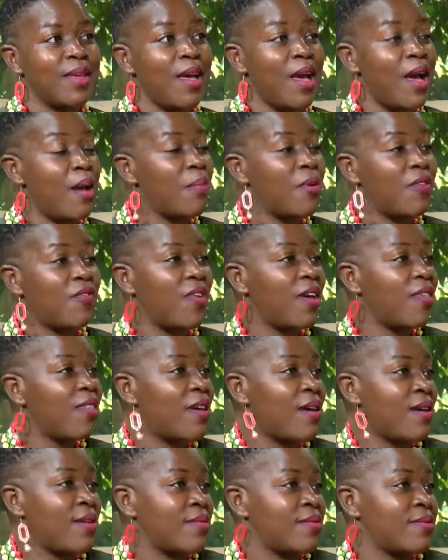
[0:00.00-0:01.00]
I'm a
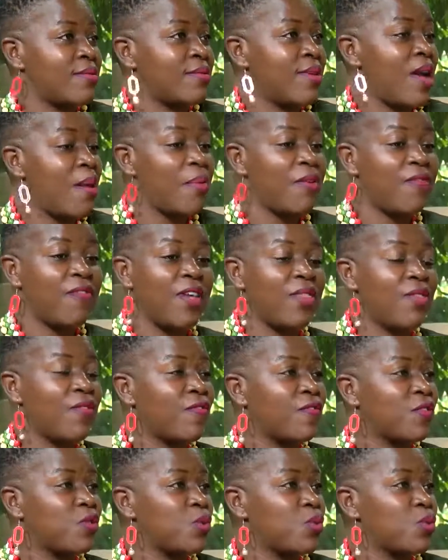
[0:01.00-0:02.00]
father. I'm a father
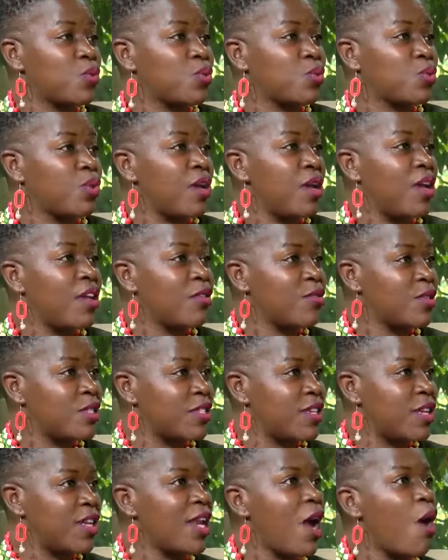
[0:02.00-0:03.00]
of 2. You
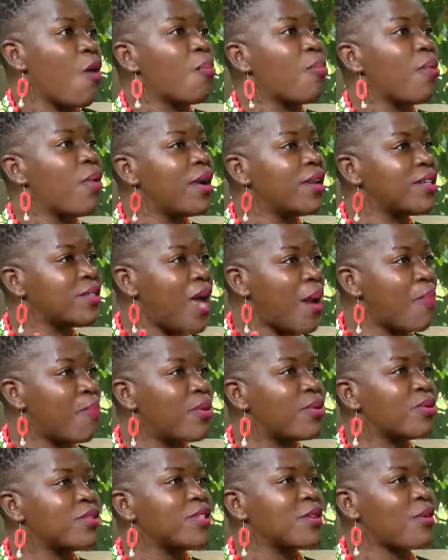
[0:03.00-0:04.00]
see? Now, boys are
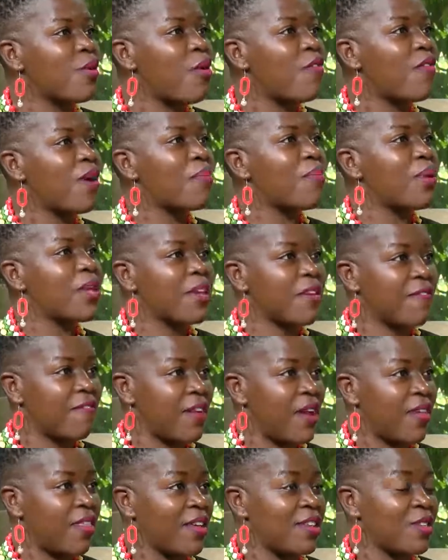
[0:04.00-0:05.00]
posing over being
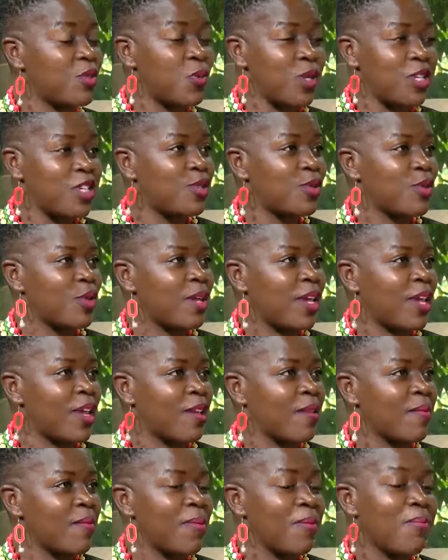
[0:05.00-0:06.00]
fathers, which is okay.
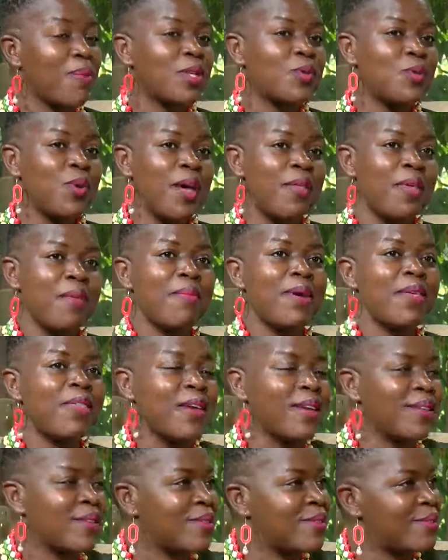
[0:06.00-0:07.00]
But where are the mothers?